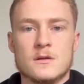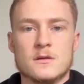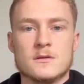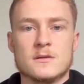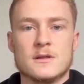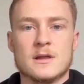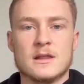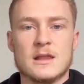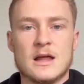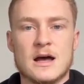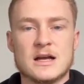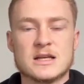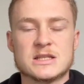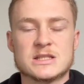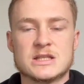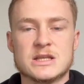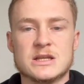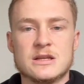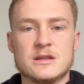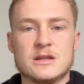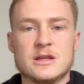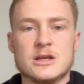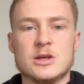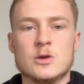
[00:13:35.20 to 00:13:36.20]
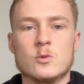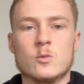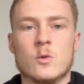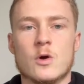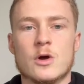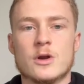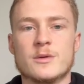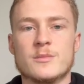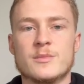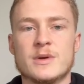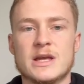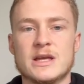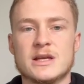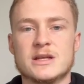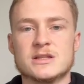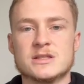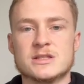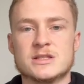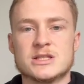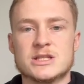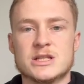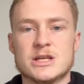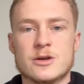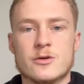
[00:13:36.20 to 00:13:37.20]
The last thing that you want to be
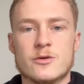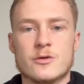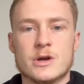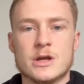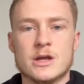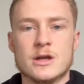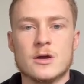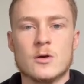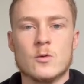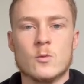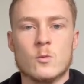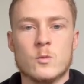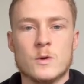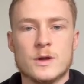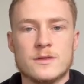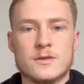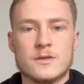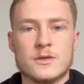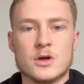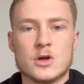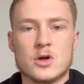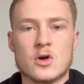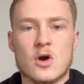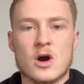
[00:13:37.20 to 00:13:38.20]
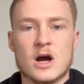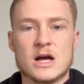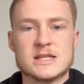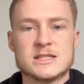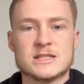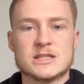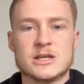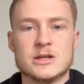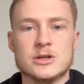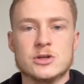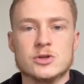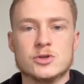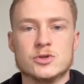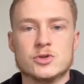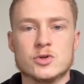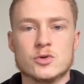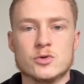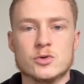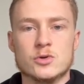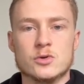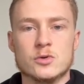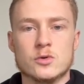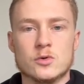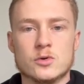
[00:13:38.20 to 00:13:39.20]
considering with the guys that you
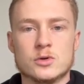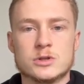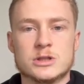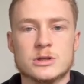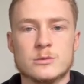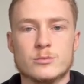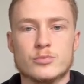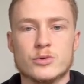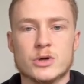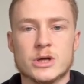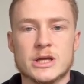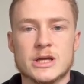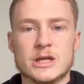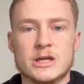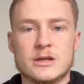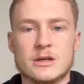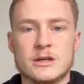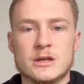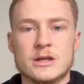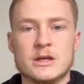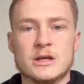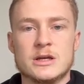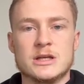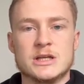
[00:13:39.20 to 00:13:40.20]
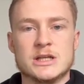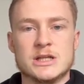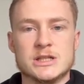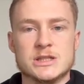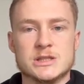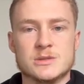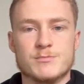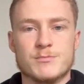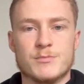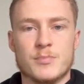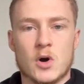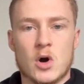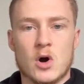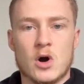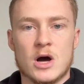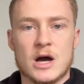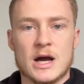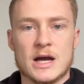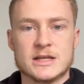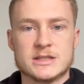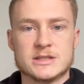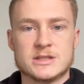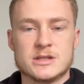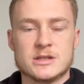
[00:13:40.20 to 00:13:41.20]
do look to bring in is
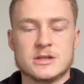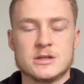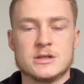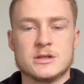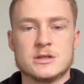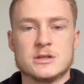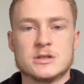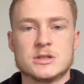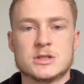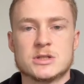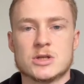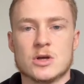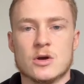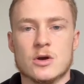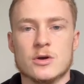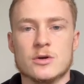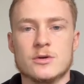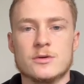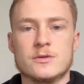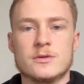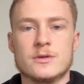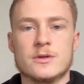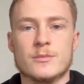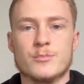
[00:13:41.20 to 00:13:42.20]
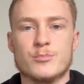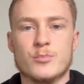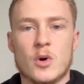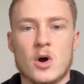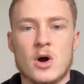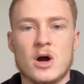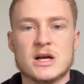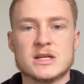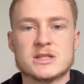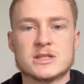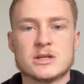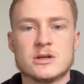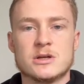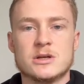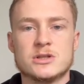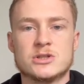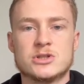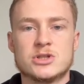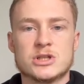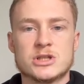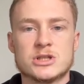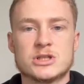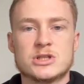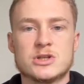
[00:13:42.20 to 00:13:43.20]
buys. So the buys are
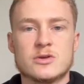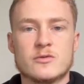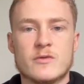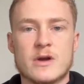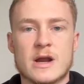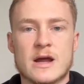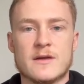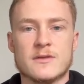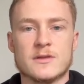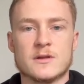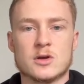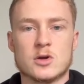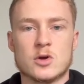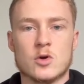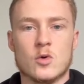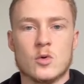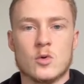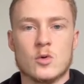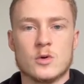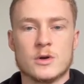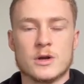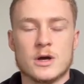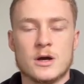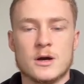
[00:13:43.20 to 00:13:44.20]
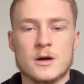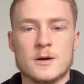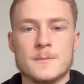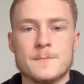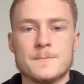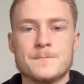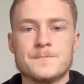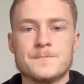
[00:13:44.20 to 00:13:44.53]
just around the corner.